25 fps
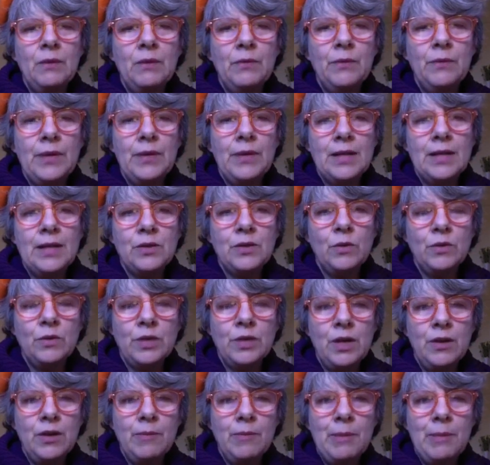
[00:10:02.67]
there's
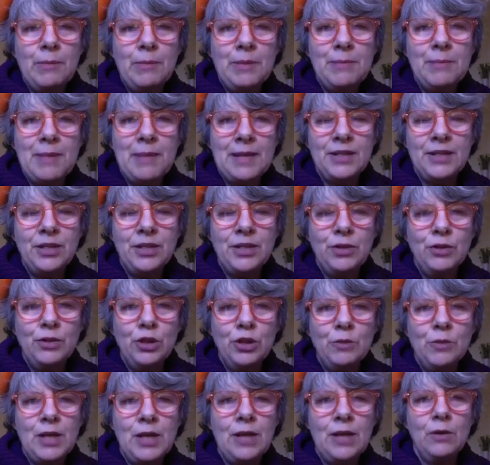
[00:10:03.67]
also the Bubbly Maths
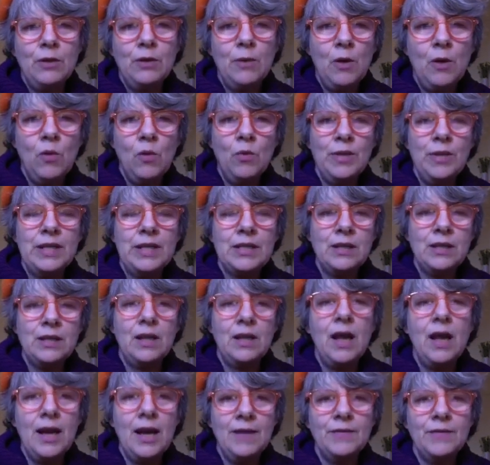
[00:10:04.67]
YouTube channel where all these
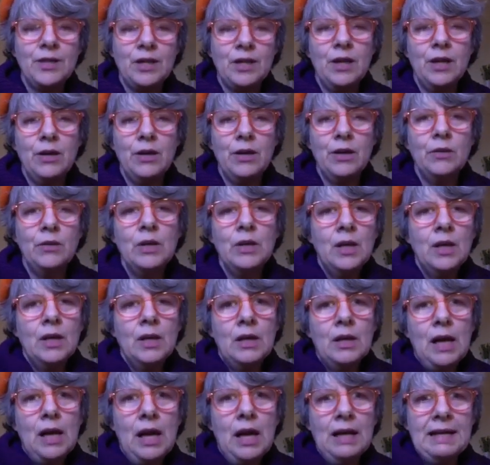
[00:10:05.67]
lives go,
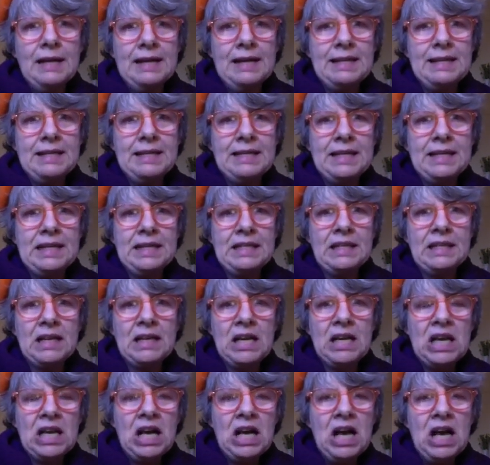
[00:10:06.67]
unedited,
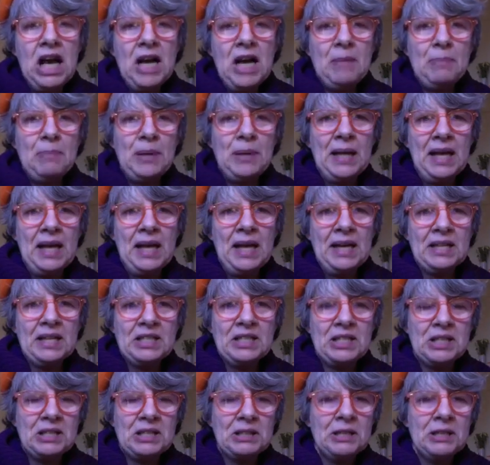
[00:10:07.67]

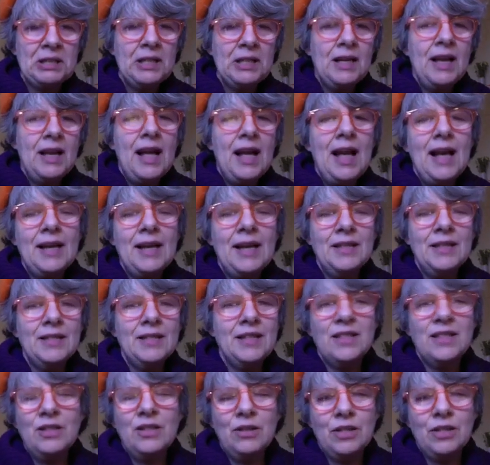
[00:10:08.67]
unplugged, and
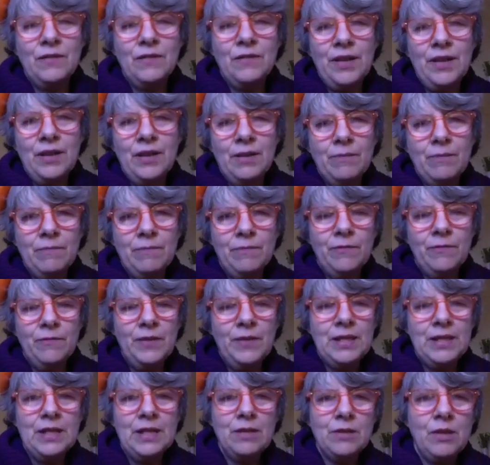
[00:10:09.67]
there's lots of other
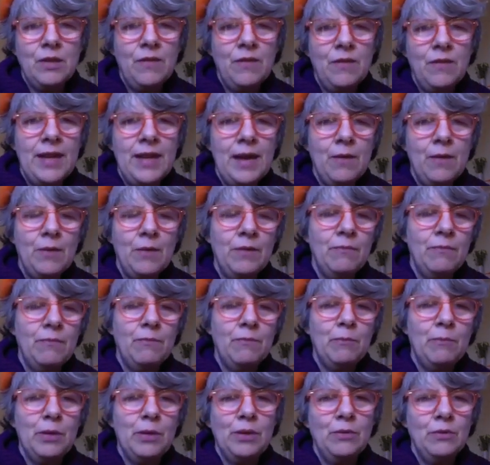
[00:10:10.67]
videos on there with
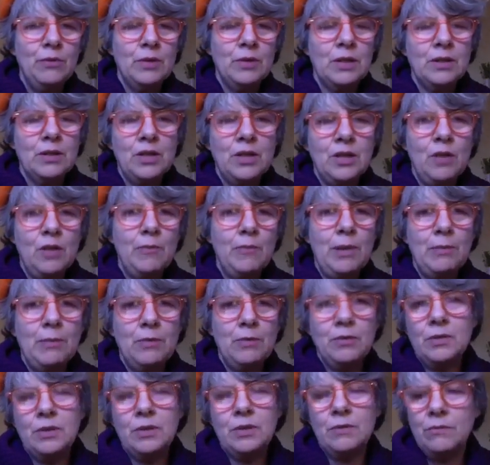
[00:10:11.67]
balloons and soap
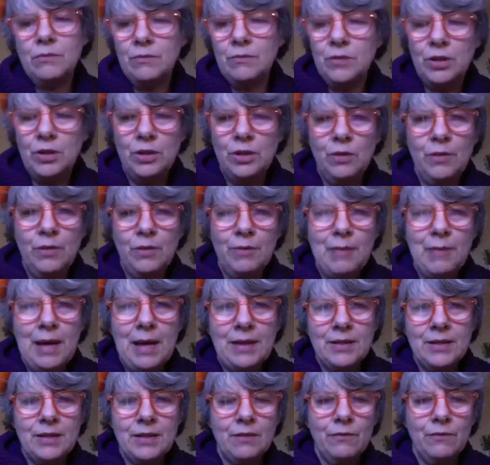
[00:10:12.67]
bubbles and to do with
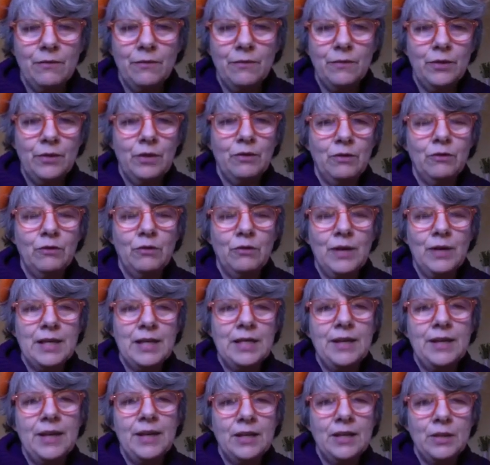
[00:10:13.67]
maths, so the
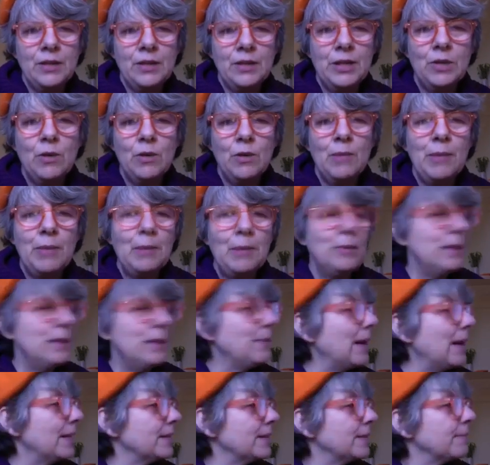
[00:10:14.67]
crazy things that we do at Bubbly
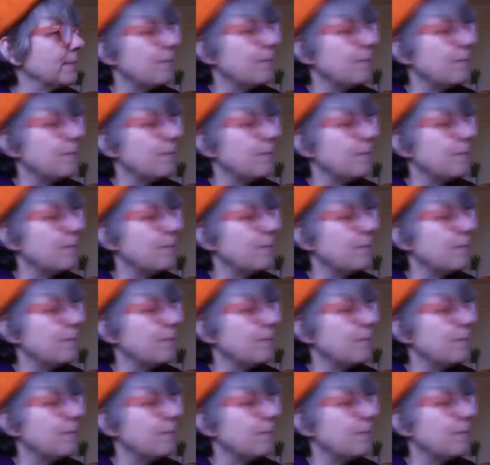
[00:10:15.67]
Maths.